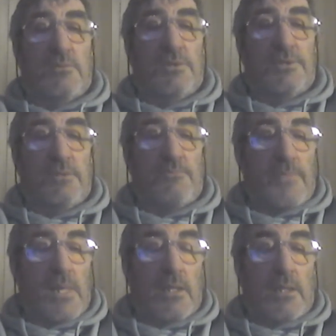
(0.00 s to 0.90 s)
with them.
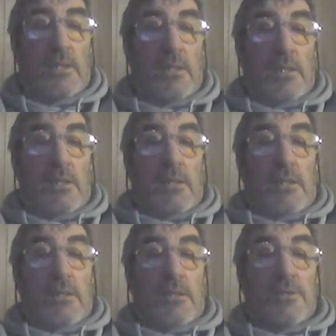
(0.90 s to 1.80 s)

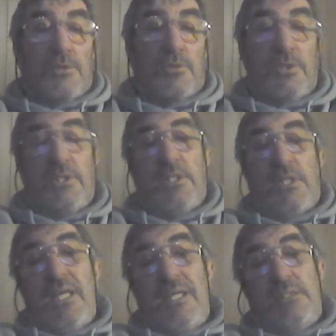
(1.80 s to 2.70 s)
So in the
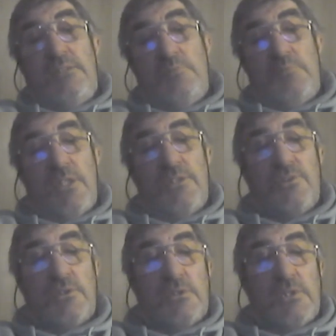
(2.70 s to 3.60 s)
end,
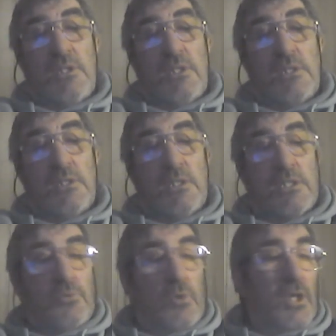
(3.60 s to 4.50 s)
basically, I
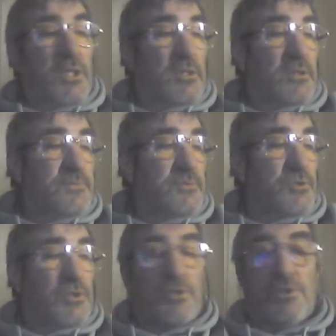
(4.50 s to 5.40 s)
quite often
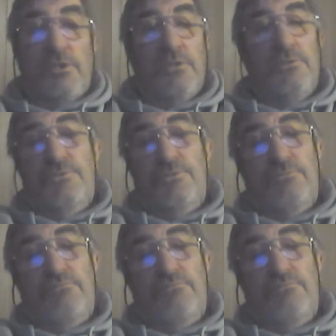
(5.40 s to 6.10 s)
just use